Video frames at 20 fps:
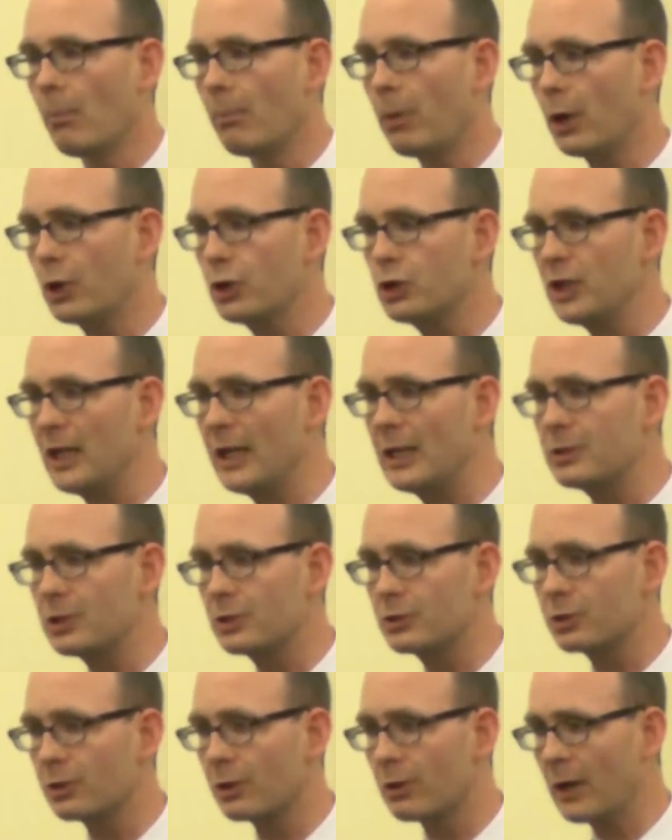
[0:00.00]
But
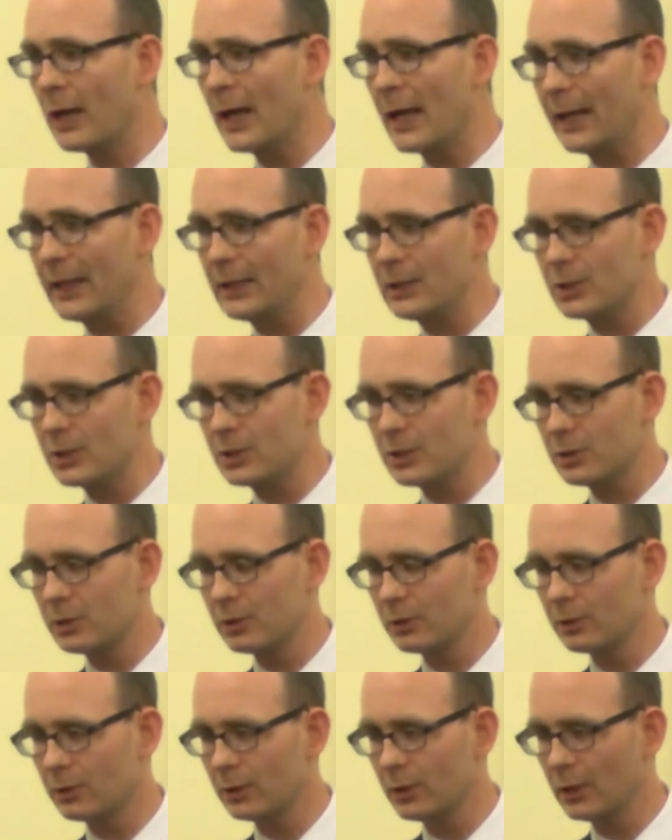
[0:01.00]
Jesus Christ,